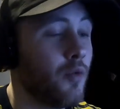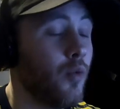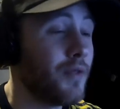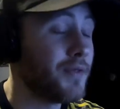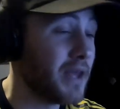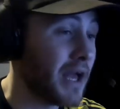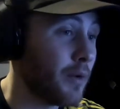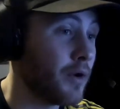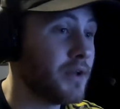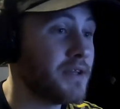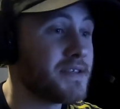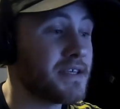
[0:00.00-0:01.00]
One thing I
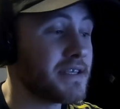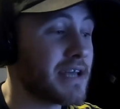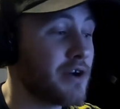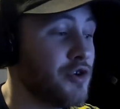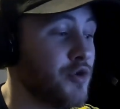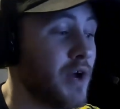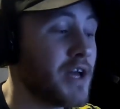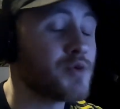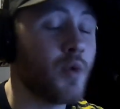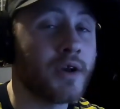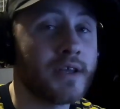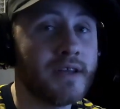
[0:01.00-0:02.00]
wanted to see is how you guys
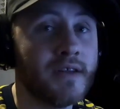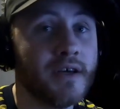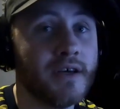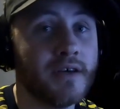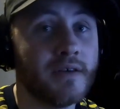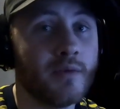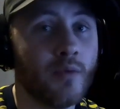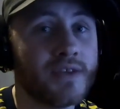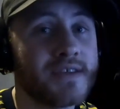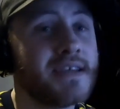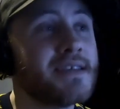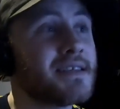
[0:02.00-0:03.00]
wanted when the
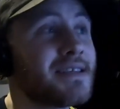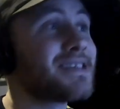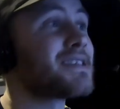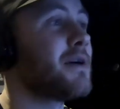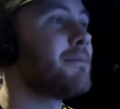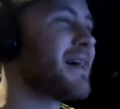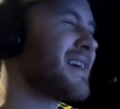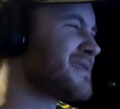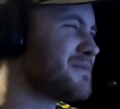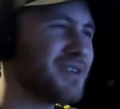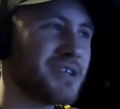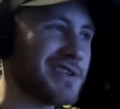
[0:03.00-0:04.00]
season does come back. So
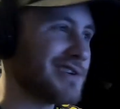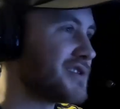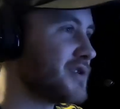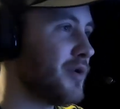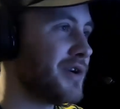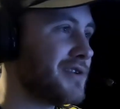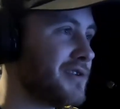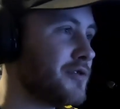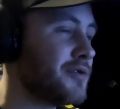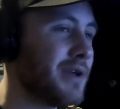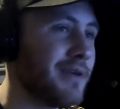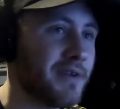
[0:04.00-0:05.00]
I'm pretty sure it's going
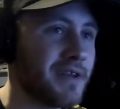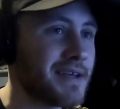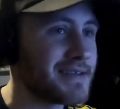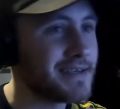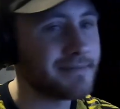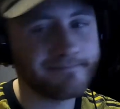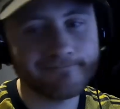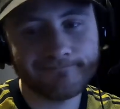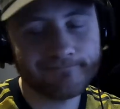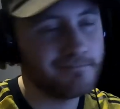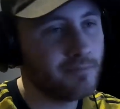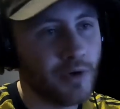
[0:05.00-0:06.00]
to. If it doesn't,
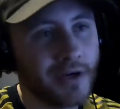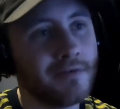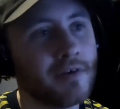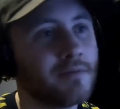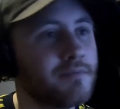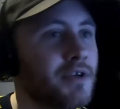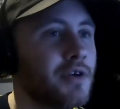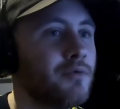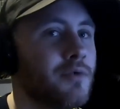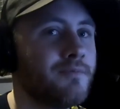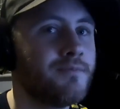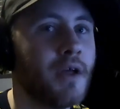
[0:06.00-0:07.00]
whatever,
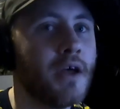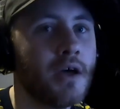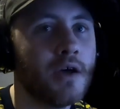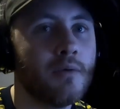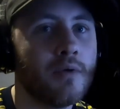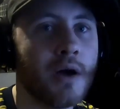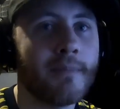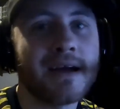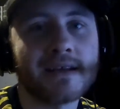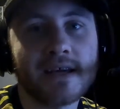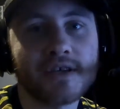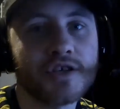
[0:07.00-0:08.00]
we'll come
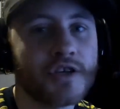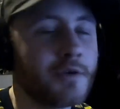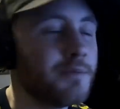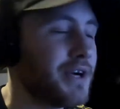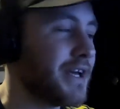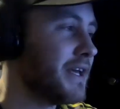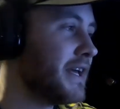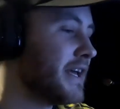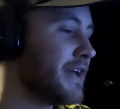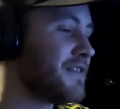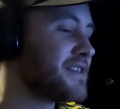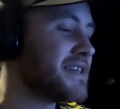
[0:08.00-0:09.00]
back next year. But
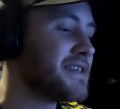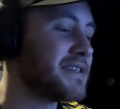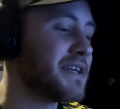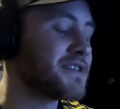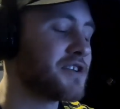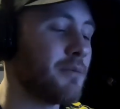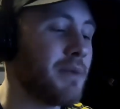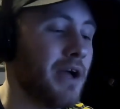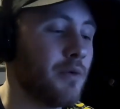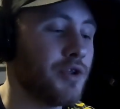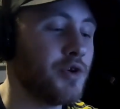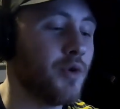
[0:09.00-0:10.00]
if the season does come
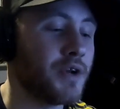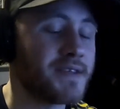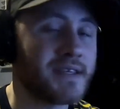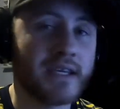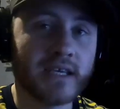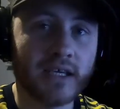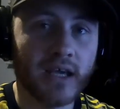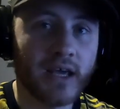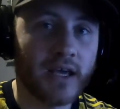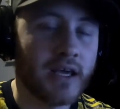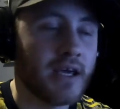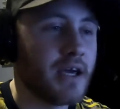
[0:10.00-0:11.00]
back, what do you want to see?
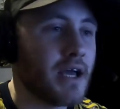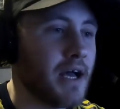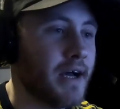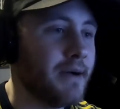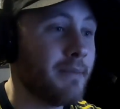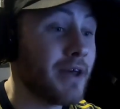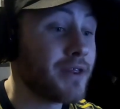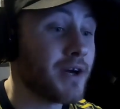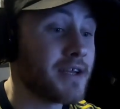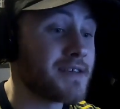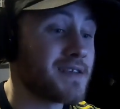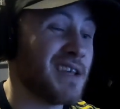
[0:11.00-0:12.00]
My
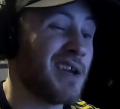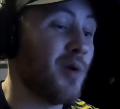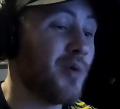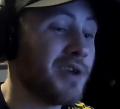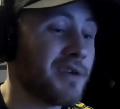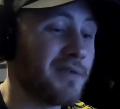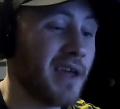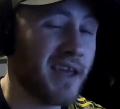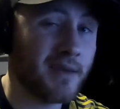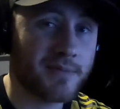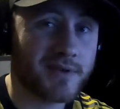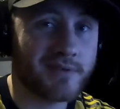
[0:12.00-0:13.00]
thought is like a week of
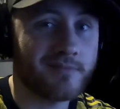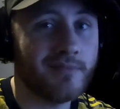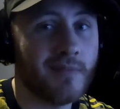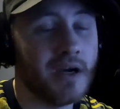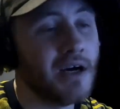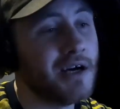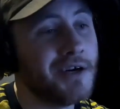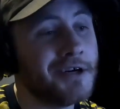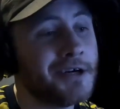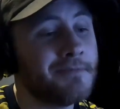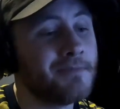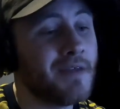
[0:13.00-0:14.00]
games,
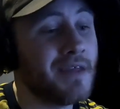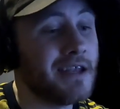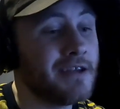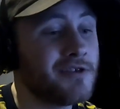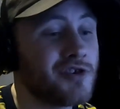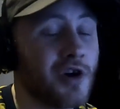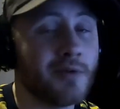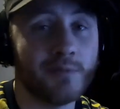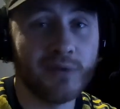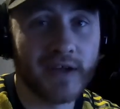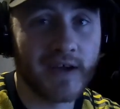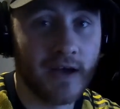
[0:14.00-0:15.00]
and then start with
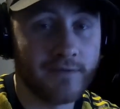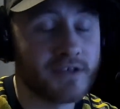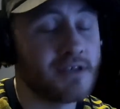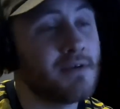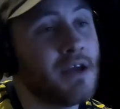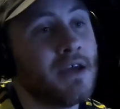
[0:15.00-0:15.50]
playoffs.